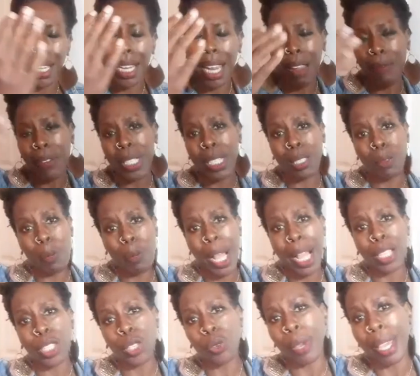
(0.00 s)
and every
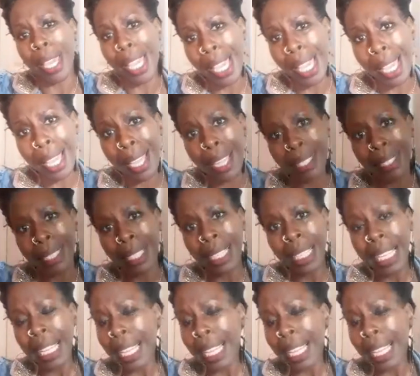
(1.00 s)
spot you had